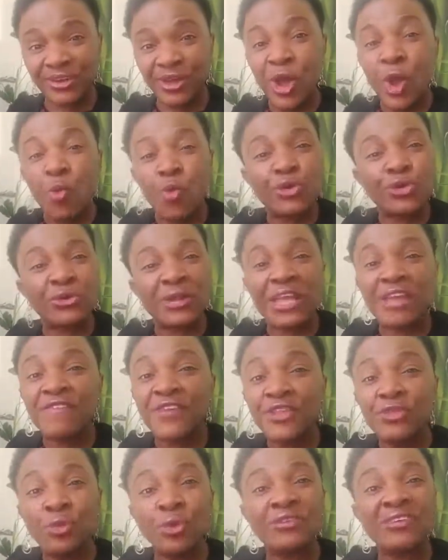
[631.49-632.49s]
wouldn't
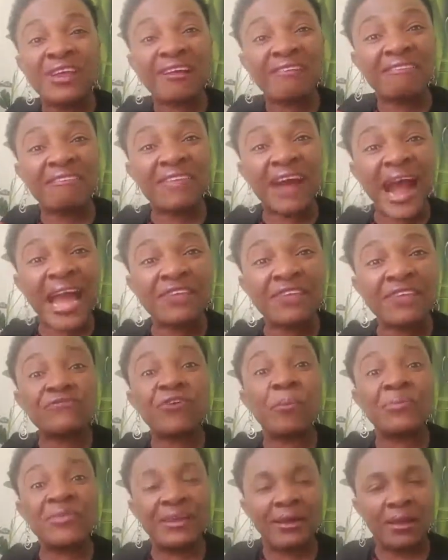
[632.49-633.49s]
even know their right
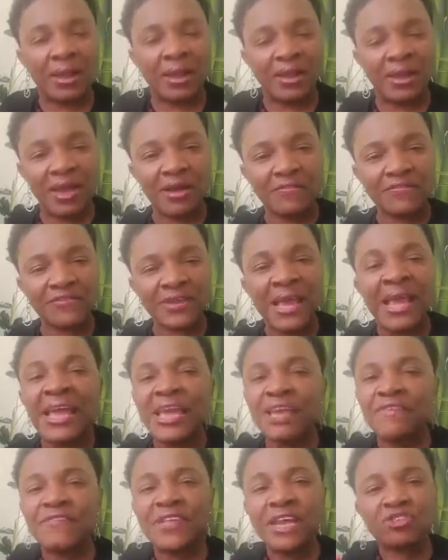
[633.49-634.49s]
from their left
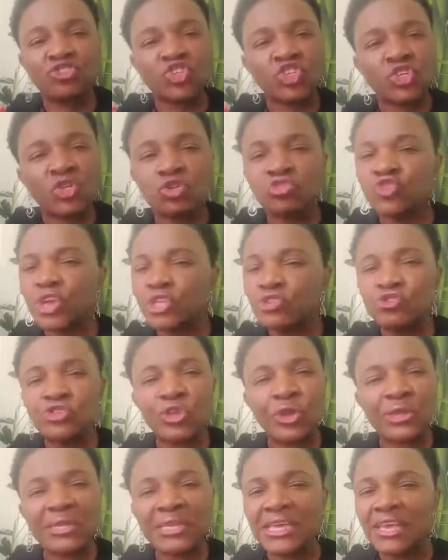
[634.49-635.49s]
if their children do
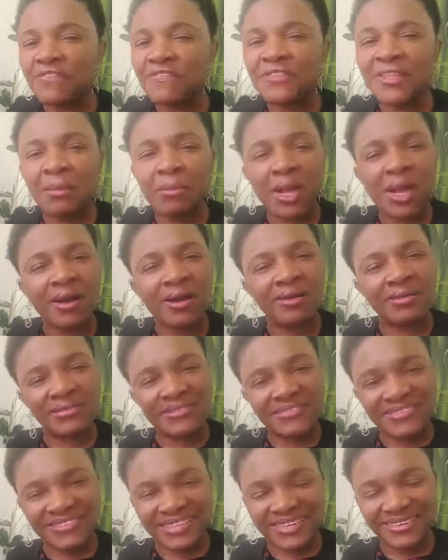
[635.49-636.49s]
not give them
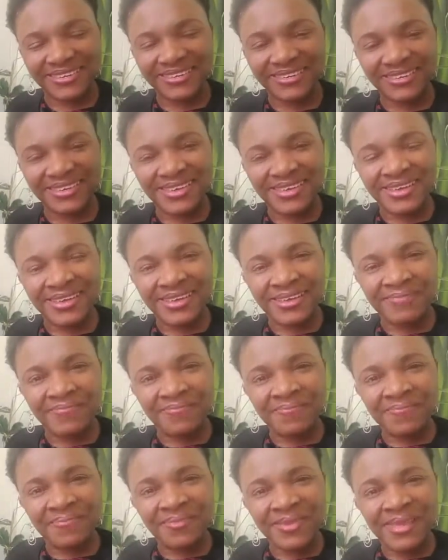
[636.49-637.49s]
consent.
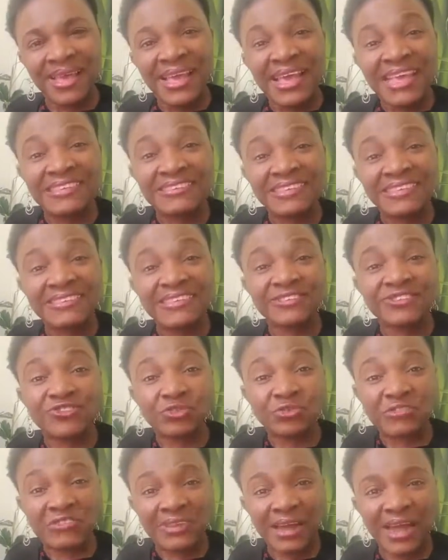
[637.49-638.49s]
Is this the
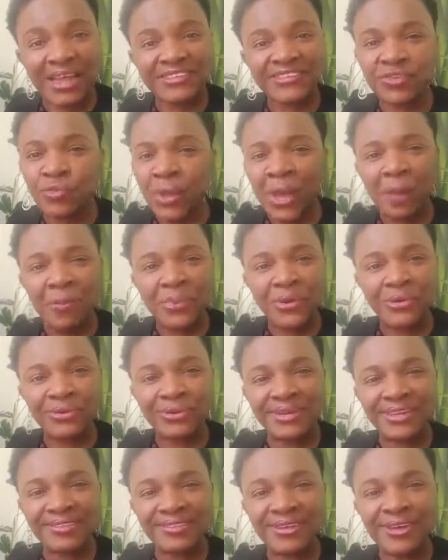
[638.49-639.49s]
society we are
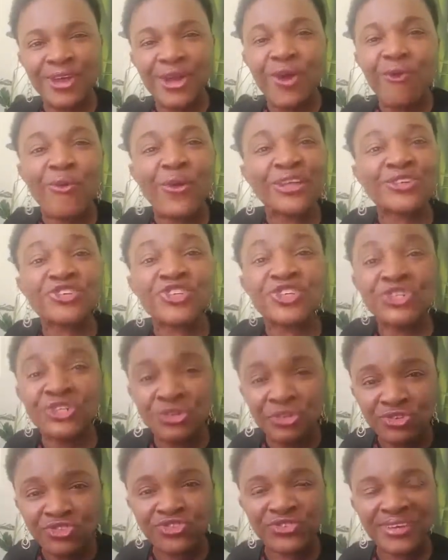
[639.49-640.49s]
building where
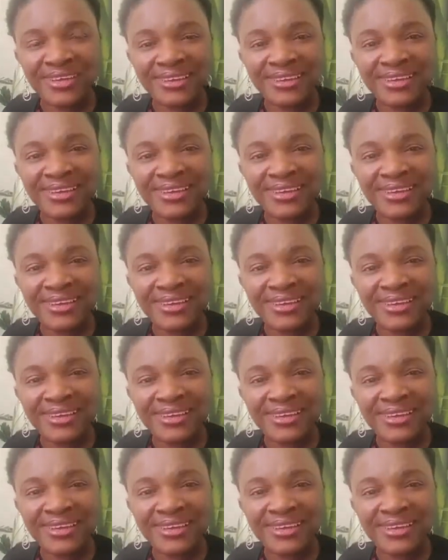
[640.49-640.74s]
children